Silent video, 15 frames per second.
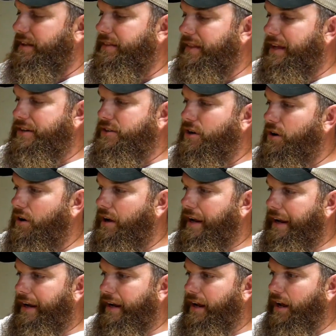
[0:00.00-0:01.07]
they draw
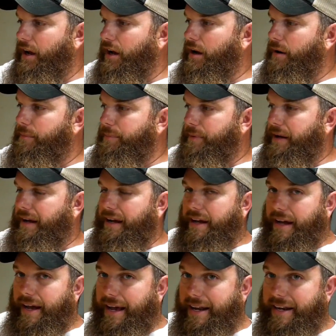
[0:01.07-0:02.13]
it up
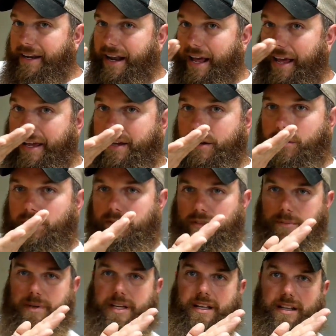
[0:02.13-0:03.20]
at an angle.
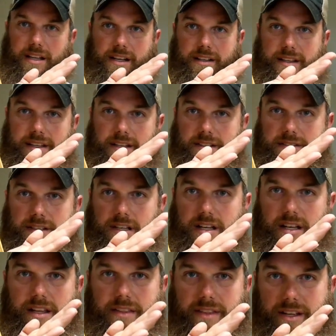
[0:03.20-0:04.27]
Let me get like this.
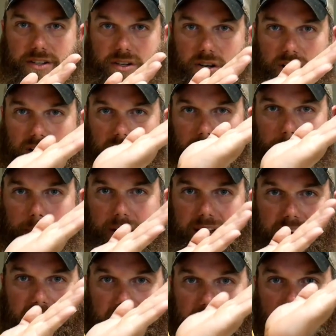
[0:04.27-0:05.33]
They draw it up at
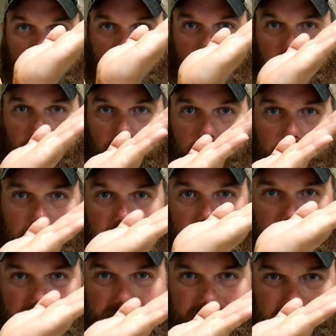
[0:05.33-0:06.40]
an angle
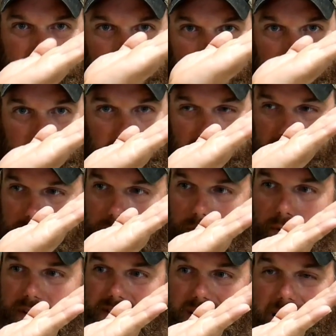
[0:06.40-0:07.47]
about, you know, I don't
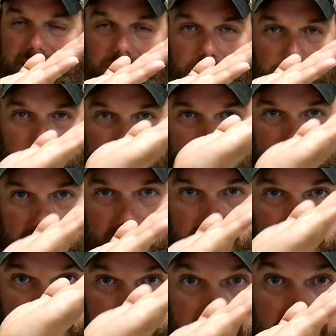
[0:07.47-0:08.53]
know exactly, but
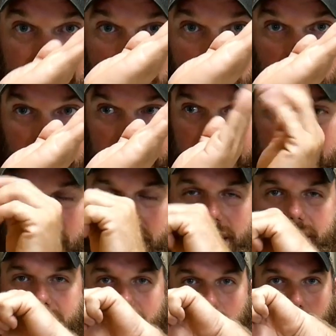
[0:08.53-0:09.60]
that way.
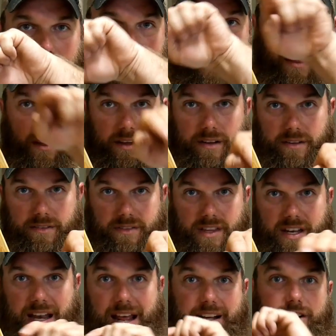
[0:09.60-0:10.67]
That way the
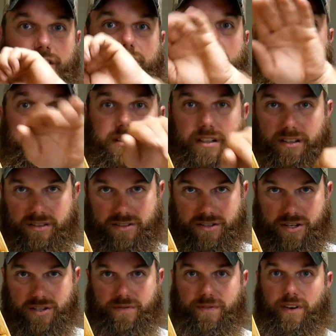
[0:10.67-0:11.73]
nectar doesn't
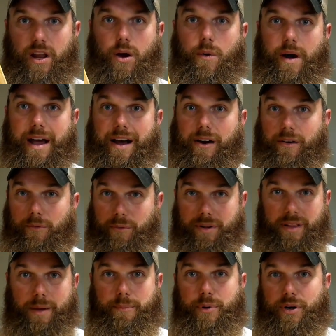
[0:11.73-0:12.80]
just flow out
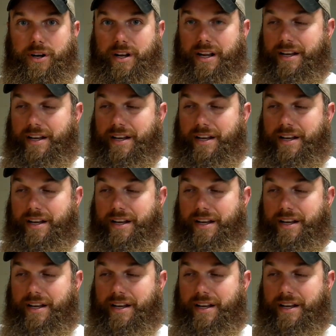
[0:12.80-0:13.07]
when they put it